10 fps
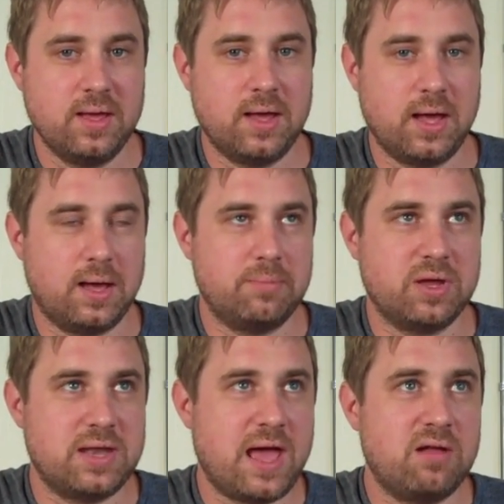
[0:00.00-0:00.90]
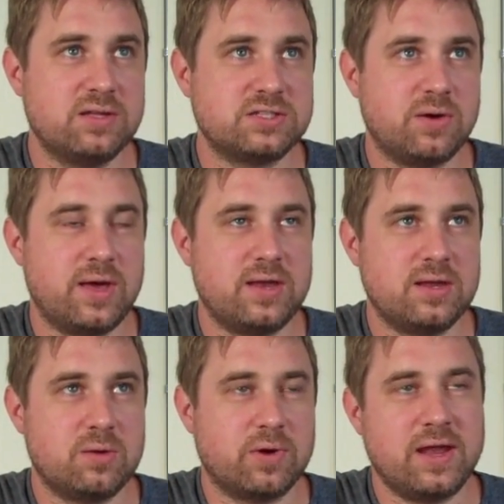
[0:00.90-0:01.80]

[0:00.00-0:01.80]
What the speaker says: But now let's go ahead and we're